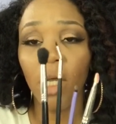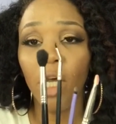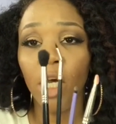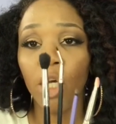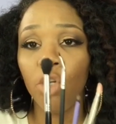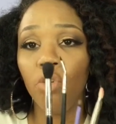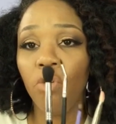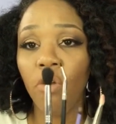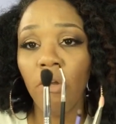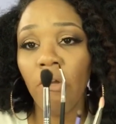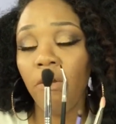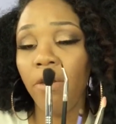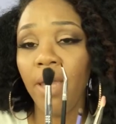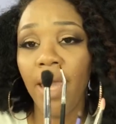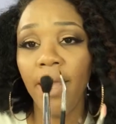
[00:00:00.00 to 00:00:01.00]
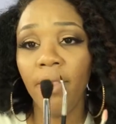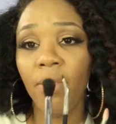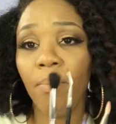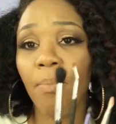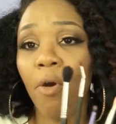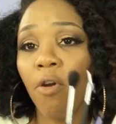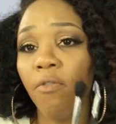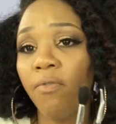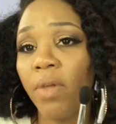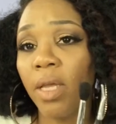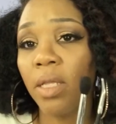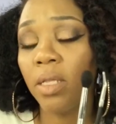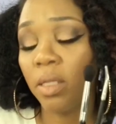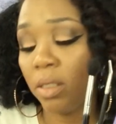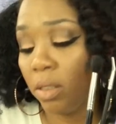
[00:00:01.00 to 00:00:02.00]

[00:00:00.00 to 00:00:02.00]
you can create the perfect